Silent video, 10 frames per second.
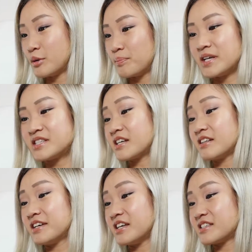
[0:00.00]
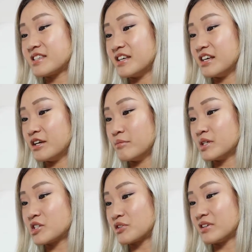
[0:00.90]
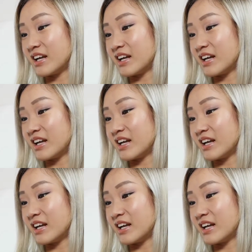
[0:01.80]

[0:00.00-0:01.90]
Basically, it's the Mr.